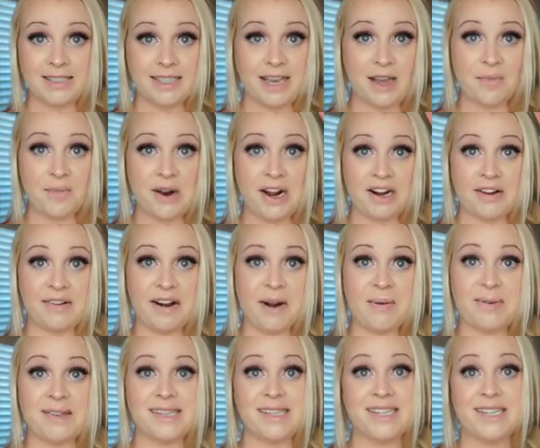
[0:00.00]
and walk around
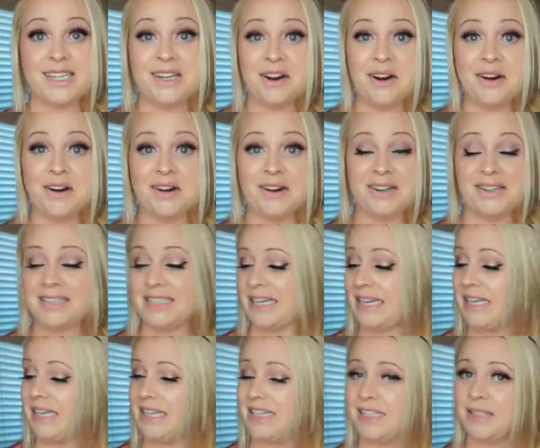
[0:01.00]
with a tiara all day.
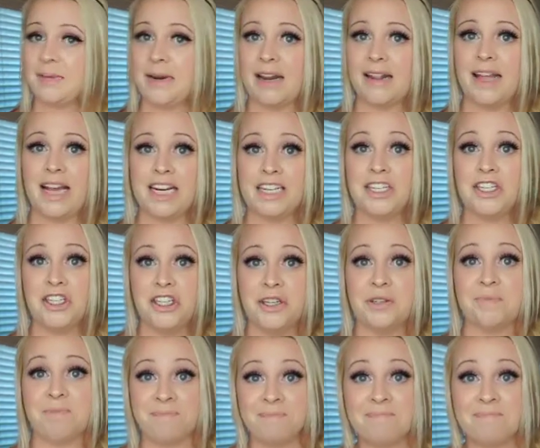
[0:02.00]
That's what I like to do.